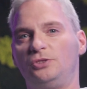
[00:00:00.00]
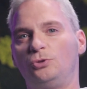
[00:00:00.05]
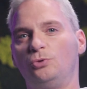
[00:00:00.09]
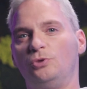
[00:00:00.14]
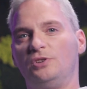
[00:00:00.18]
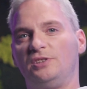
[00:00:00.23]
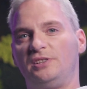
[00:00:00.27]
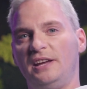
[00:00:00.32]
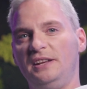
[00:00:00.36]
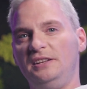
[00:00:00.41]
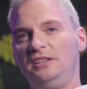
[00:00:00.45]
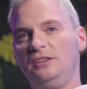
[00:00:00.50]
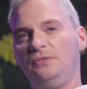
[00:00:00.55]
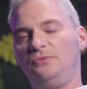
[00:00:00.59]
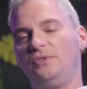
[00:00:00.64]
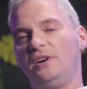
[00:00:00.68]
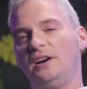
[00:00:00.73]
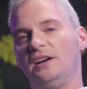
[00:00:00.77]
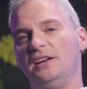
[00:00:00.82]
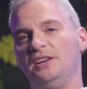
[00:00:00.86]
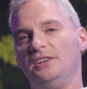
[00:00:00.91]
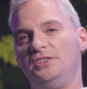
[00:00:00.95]
to
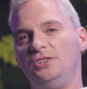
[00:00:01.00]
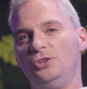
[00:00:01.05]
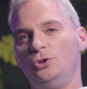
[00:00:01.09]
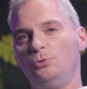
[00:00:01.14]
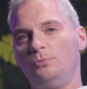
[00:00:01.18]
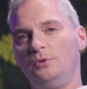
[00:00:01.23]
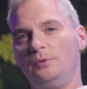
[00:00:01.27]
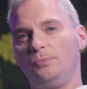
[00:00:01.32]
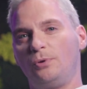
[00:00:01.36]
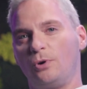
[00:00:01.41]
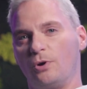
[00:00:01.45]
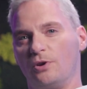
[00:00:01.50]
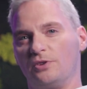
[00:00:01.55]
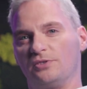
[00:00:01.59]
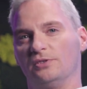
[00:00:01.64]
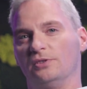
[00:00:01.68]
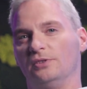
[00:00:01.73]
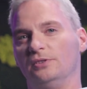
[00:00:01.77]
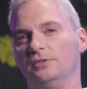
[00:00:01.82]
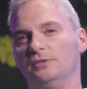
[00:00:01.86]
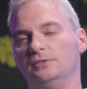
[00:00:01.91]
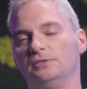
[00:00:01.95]
identify a human
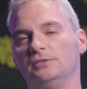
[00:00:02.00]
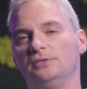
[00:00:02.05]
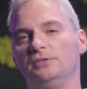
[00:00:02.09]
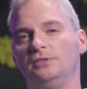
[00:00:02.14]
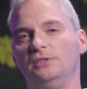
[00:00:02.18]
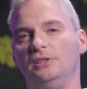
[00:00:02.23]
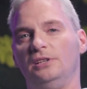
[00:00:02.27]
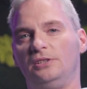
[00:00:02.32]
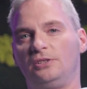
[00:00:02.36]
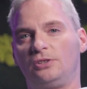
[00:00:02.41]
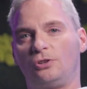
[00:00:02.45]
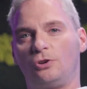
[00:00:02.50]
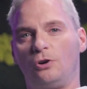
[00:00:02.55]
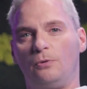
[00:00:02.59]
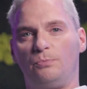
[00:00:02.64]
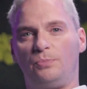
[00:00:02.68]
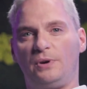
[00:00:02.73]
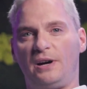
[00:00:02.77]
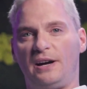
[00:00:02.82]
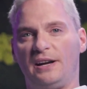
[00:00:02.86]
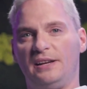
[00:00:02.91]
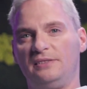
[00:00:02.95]
person. It
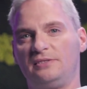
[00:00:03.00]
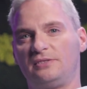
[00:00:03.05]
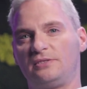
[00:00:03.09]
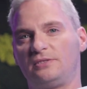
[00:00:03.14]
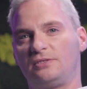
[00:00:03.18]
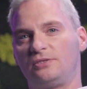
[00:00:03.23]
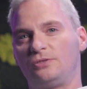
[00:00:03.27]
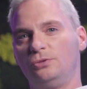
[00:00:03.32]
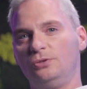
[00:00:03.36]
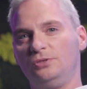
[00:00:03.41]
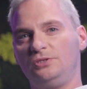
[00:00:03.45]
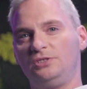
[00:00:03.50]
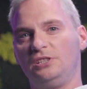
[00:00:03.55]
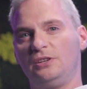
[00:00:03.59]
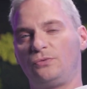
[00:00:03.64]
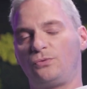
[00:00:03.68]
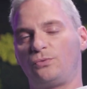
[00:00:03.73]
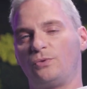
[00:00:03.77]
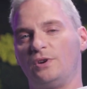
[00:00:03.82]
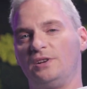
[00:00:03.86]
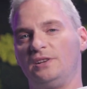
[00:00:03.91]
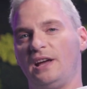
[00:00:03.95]
combines two
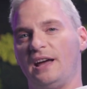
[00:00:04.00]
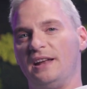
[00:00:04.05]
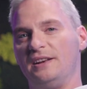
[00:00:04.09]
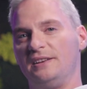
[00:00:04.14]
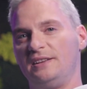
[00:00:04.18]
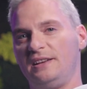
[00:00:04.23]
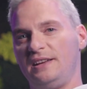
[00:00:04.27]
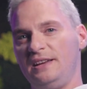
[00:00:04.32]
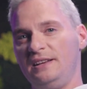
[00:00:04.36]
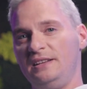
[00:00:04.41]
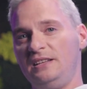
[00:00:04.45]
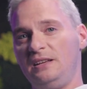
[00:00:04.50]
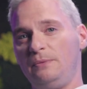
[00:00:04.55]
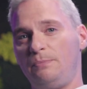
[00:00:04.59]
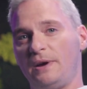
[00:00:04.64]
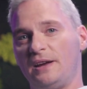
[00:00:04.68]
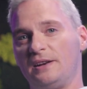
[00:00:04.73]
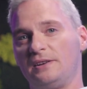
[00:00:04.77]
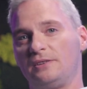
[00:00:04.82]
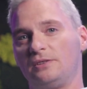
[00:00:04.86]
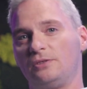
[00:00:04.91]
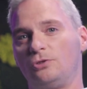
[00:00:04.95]
different and
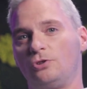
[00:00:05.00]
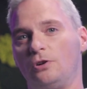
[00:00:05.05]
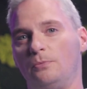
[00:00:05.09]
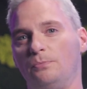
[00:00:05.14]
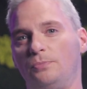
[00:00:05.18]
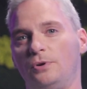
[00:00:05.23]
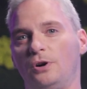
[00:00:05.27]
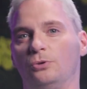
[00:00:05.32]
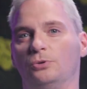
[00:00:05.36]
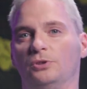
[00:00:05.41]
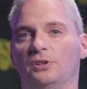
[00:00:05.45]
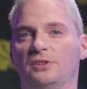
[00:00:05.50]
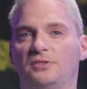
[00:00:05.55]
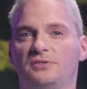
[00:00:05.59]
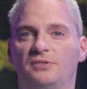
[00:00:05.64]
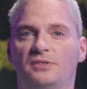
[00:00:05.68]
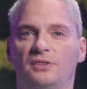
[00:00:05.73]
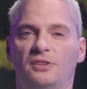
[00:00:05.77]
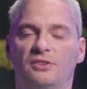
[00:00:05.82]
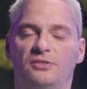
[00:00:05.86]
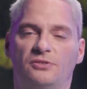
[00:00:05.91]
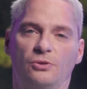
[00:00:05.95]
independent
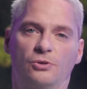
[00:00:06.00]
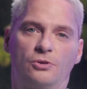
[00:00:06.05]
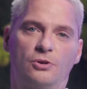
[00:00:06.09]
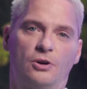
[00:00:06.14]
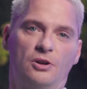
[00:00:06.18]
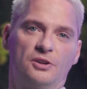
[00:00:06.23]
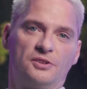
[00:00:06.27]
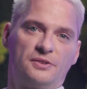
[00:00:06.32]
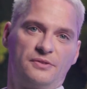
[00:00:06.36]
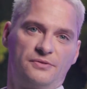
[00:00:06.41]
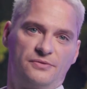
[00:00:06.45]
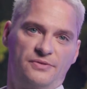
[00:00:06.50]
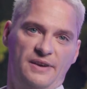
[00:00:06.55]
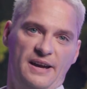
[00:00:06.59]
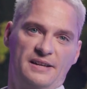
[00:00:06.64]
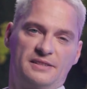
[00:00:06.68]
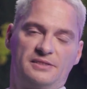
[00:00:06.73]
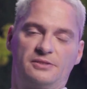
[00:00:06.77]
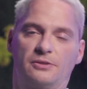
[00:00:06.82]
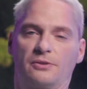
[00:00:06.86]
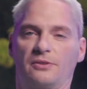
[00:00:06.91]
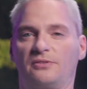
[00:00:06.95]
components, so-called
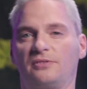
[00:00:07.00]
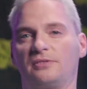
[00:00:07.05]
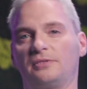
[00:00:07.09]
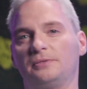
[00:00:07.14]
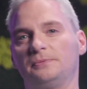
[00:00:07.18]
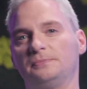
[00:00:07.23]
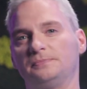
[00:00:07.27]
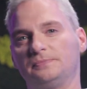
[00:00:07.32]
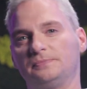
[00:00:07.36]
factors.